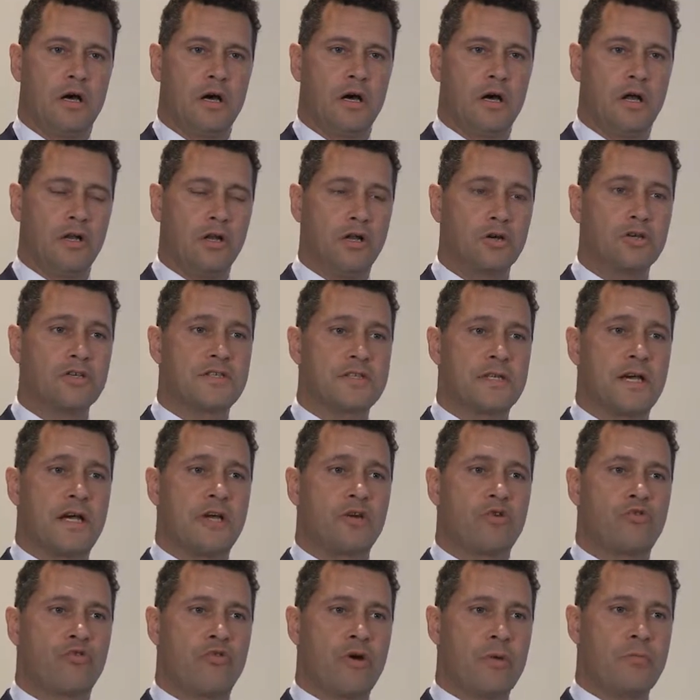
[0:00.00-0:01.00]

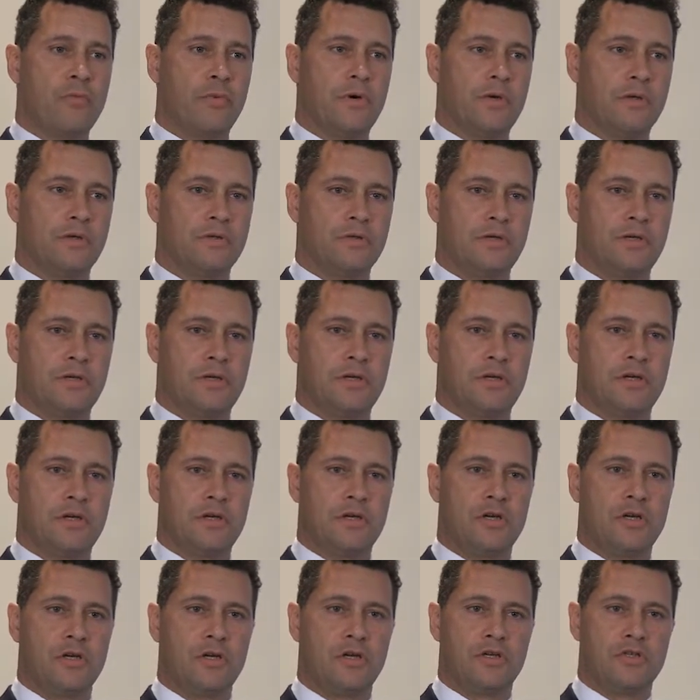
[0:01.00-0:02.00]
alongside Cromwell
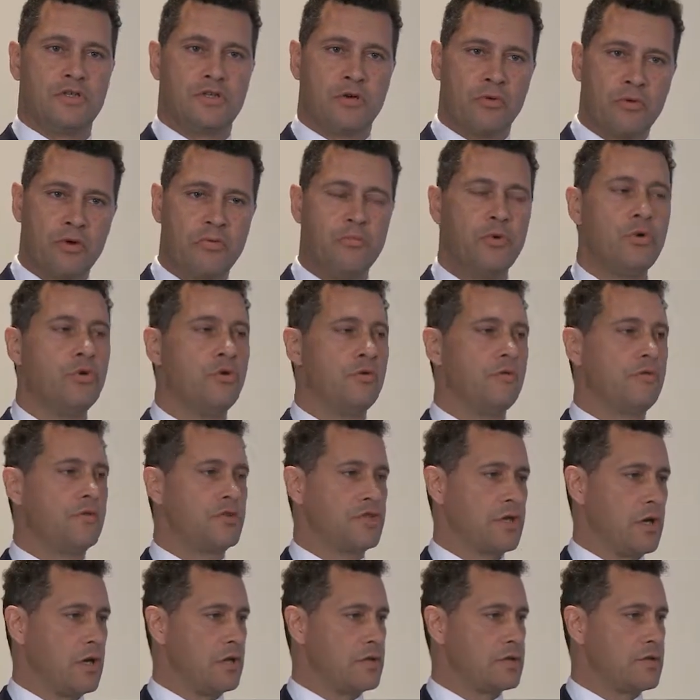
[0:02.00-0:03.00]
to remove
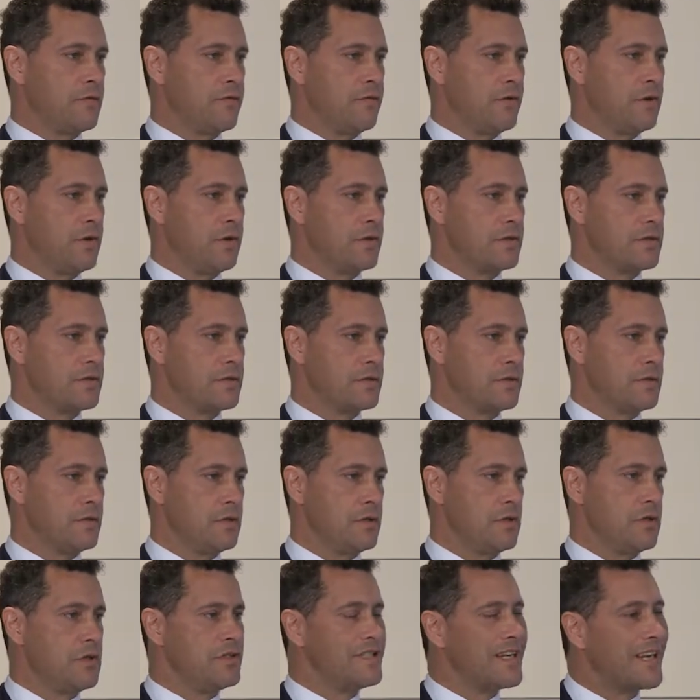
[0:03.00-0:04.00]
Charles I,
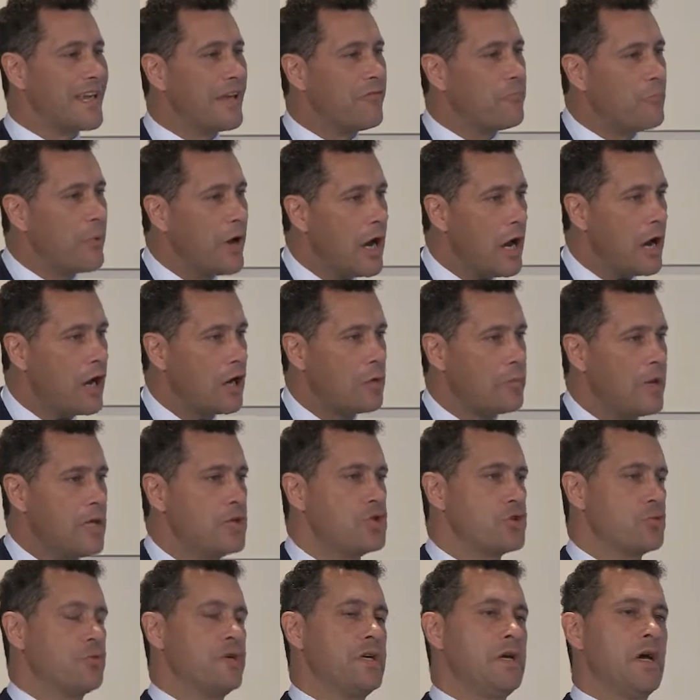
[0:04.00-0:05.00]
to give
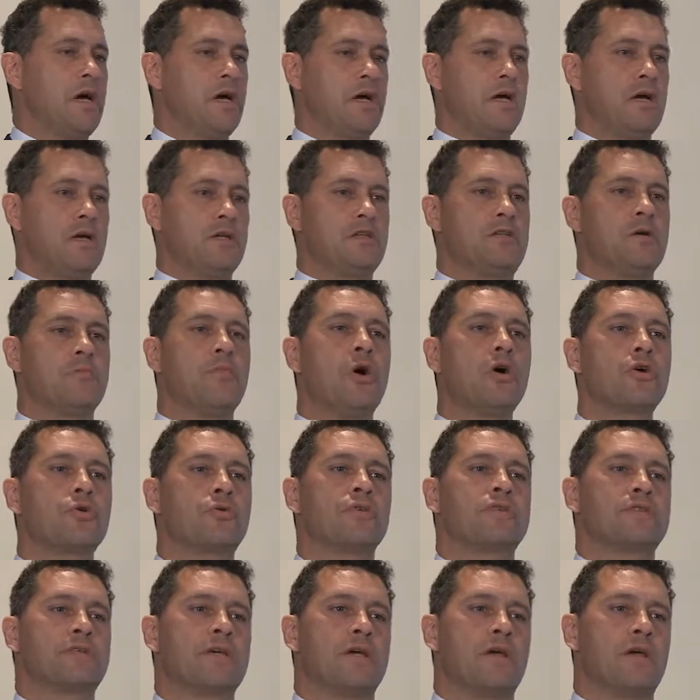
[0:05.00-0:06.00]
parliamentary
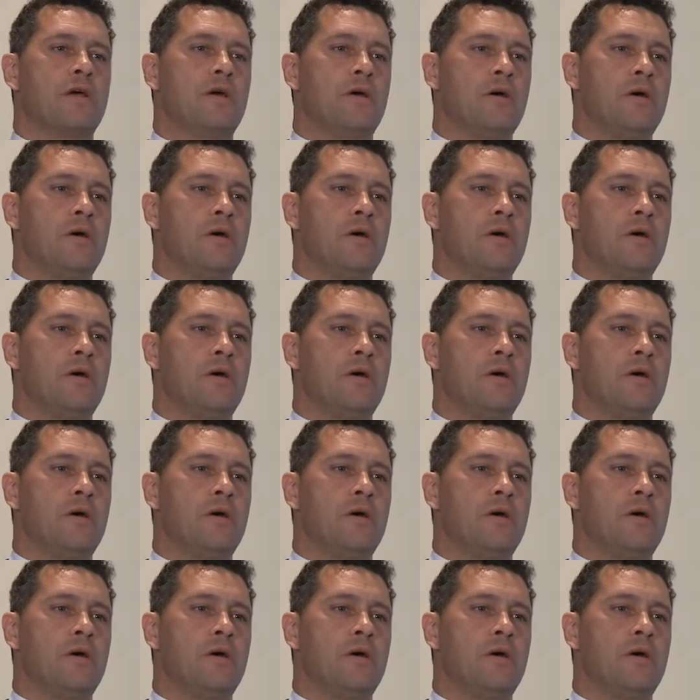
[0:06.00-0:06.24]
democracy.